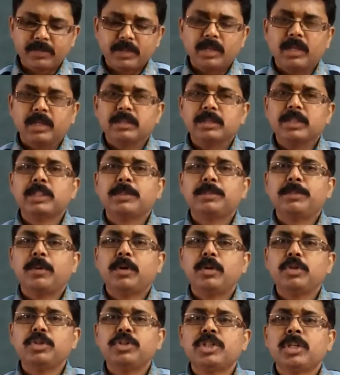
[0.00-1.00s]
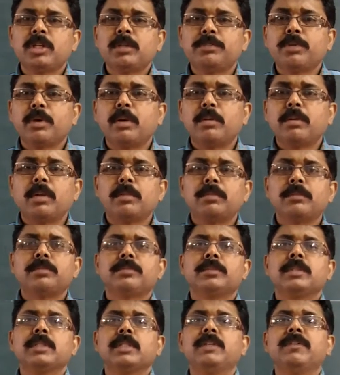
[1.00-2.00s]
this pollution
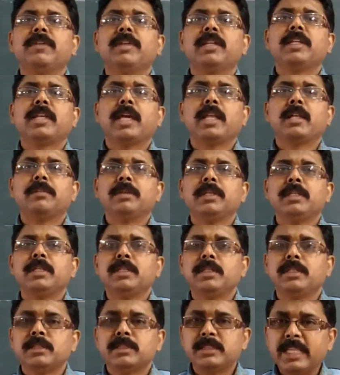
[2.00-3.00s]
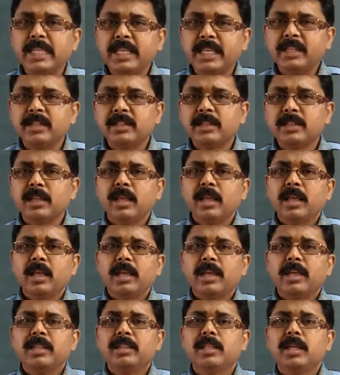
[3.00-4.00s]
problem even can be seen
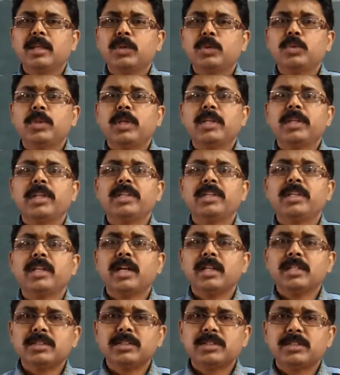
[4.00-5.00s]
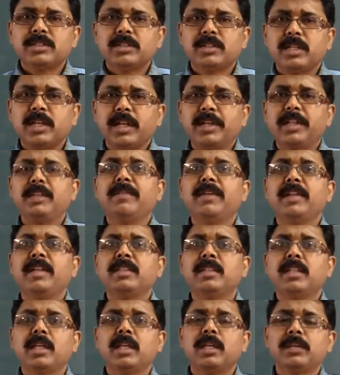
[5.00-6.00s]
in the rural areas and even in
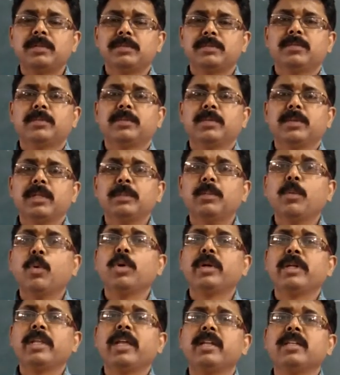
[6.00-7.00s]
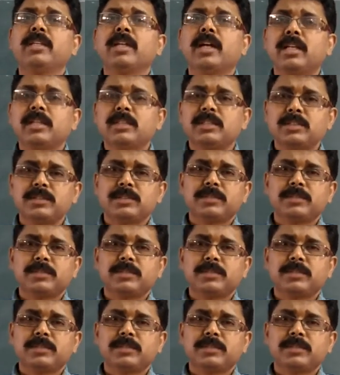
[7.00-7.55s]
the remote areas